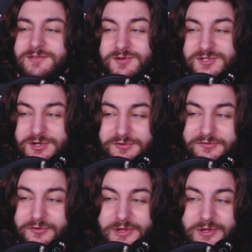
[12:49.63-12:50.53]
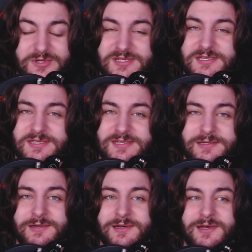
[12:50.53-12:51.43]
There are certain frequencies
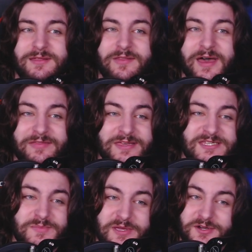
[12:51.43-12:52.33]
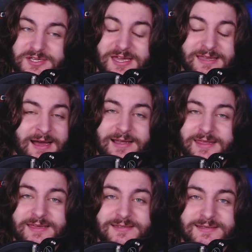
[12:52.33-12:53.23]
that these speakers cannot
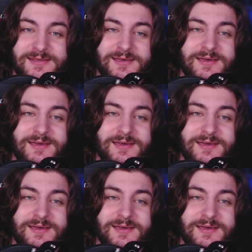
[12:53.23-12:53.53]
hit,